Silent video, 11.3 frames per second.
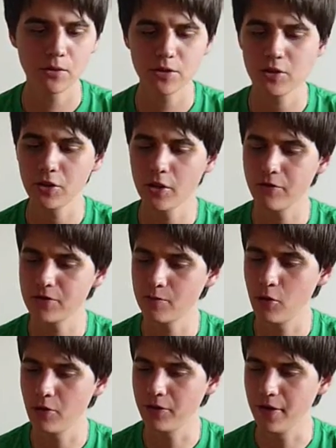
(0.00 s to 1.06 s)
Actually love this
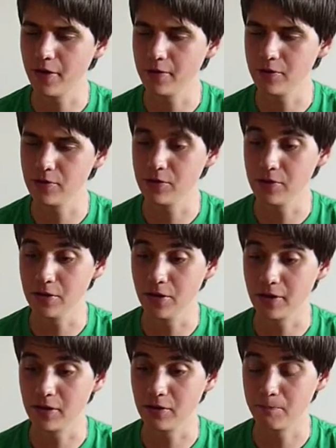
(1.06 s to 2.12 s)
more than I usually
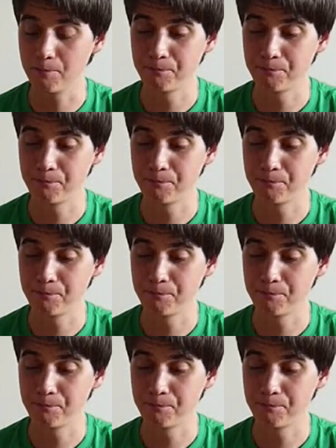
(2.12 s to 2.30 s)
like it.